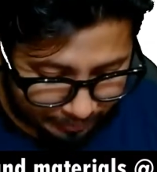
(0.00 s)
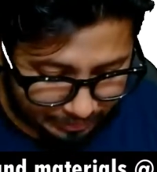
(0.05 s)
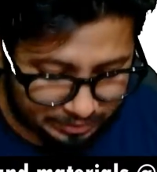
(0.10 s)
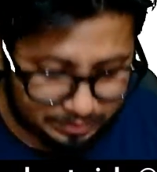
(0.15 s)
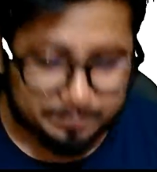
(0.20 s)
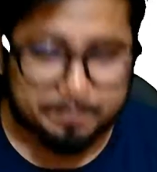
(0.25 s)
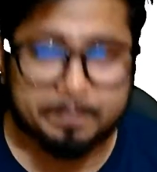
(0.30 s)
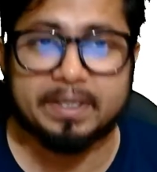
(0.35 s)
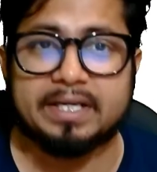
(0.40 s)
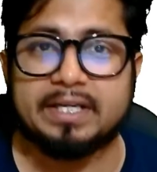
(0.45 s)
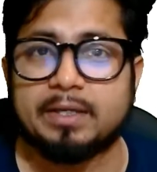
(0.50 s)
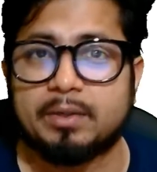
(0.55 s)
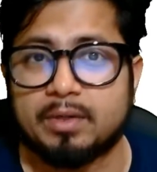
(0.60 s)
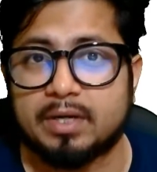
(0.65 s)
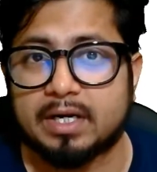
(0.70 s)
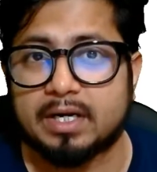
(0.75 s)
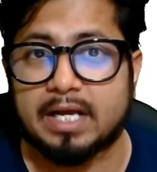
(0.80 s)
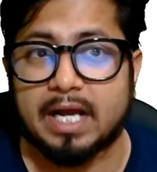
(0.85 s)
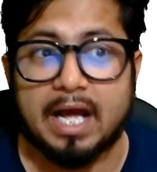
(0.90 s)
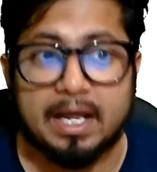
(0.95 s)
which
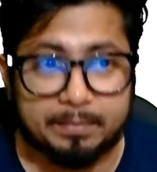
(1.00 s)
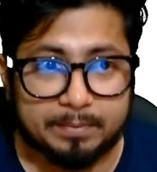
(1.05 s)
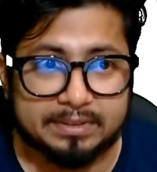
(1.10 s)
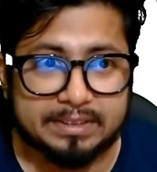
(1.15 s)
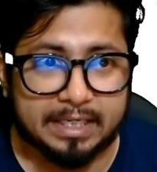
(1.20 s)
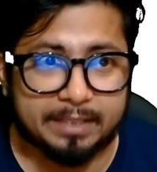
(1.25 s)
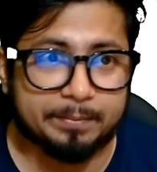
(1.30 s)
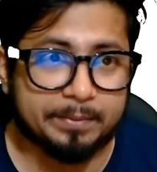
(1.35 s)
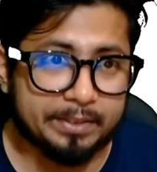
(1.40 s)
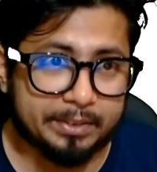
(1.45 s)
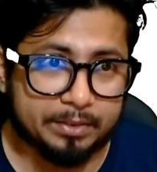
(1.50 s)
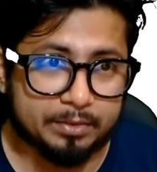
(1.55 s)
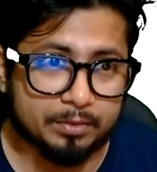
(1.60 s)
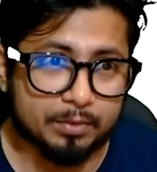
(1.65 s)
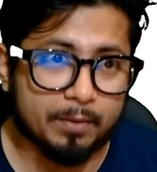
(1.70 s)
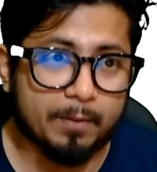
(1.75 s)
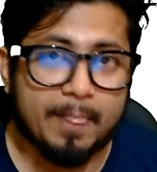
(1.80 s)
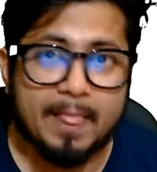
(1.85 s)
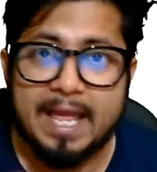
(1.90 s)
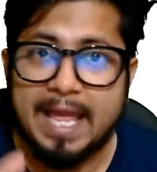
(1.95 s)
particular carbon, that we need
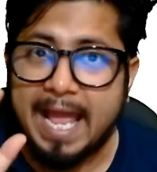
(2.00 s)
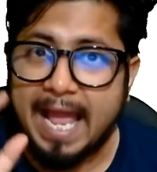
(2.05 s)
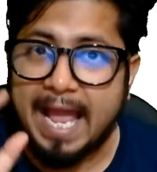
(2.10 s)
to know.